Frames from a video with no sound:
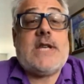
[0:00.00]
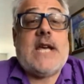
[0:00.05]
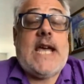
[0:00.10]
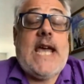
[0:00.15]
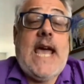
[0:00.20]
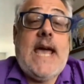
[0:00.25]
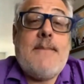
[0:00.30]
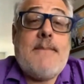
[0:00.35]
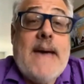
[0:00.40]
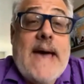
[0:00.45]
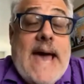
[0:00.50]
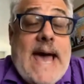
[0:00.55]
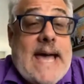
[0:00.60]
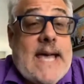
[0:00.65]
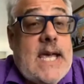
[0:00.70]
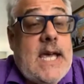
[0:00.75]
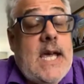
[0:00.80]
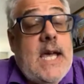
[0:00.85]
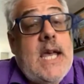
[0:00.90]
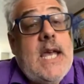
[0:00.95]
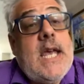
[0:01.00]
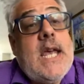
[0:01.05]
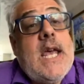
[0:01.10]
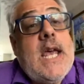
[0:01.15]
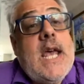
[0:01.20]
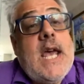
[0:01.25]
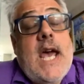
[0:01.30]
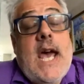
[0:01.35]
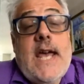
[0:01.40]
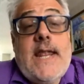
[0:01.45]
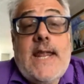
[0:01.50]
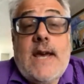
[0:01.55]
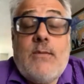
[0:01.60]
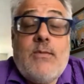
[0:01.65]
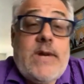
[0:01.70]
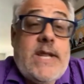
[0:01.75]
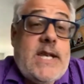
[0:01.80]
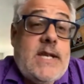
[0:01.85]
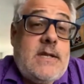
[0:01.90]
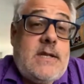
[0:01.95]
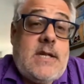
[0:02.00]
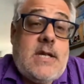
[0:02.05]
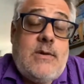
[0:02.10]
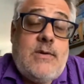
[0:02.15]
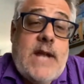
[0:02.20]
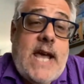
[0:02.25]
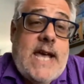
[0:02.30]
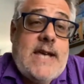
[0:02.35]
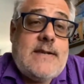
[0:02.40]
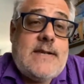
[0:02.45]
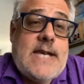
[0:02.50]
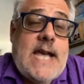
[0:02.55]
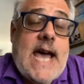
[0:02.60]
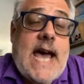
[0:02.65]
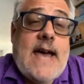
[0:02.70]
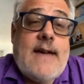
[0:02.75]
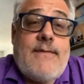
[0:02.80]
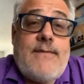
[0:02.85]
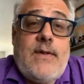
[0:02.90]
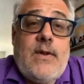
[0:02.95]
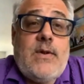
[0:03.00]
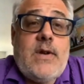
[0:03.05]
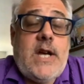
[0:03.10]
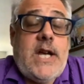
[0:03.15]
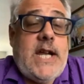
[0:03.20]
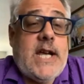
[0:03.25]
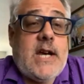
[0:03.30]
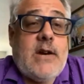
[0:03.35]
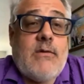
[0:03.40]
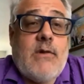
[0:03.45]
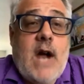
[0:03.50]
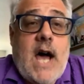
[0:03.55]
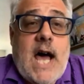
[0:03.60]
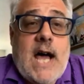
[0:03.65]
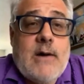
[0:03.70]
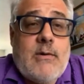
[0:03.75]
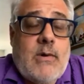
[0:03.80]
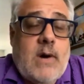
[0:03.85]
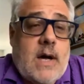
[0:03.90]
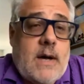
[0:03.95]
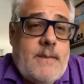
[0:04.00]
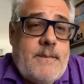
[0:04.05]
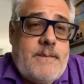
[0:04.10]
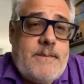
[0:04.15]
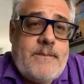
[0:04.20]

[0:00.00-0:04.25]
I came back, and then within 2 days, I flew to Nicaragua,